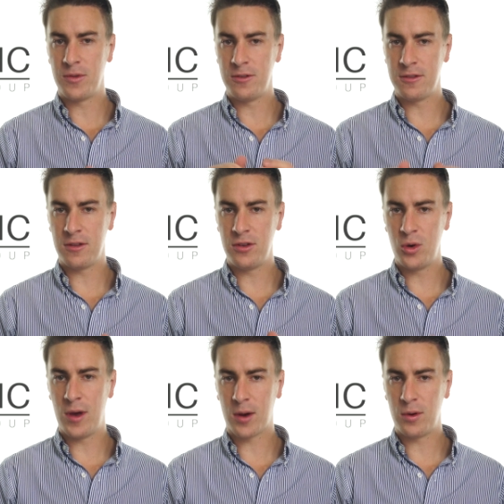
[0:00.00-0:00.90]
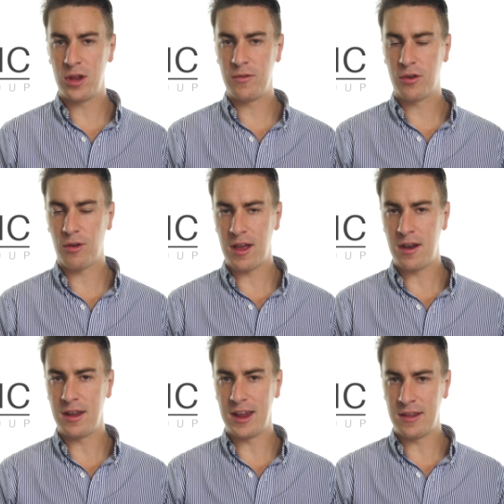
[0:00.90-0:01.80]
using the new equity you've
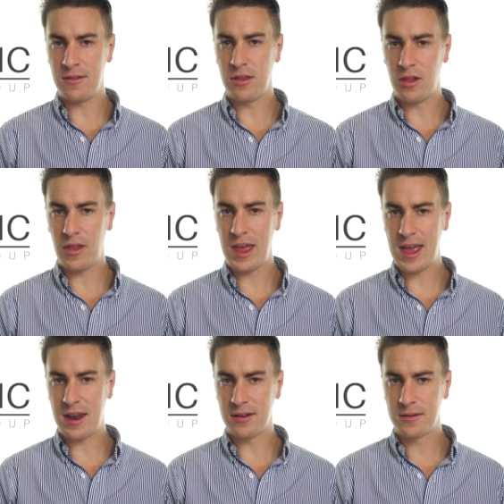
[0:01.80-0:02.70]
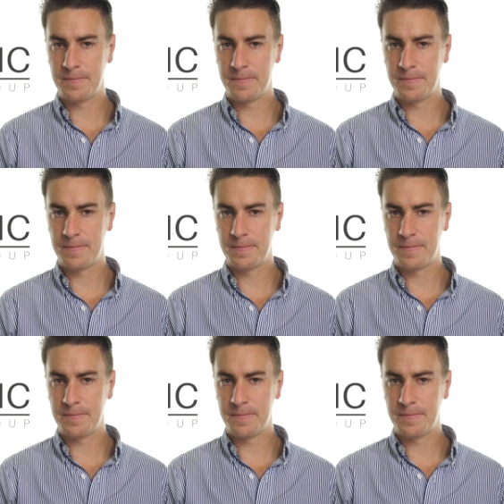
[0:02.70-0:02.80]
created in the land.